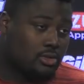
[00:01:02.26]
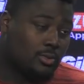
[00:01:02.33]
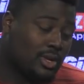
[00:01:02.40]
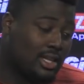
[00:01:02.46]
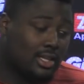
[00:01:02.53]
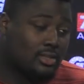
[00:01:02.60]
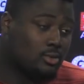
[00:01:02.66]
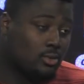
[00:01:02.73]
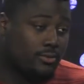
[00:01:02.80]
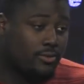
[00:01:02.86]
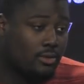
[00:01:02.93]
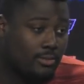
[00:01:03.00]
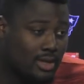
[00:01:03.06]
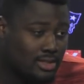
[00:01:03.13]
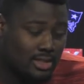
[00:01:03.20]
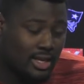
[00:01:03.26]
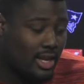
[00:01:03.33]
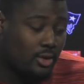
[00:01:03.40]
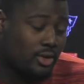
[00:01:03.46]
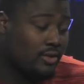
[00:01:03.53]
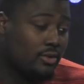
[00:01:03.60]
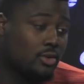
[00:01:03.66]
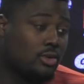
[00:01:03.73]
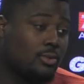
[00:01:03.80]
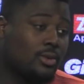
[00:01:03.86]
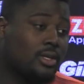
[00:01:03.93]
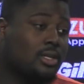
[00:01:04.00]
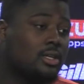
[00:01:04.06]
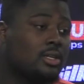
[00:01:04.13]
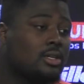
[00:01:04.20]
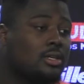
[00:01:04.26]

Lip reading: we got the 2-4 mindset, that ain't gonna never go away.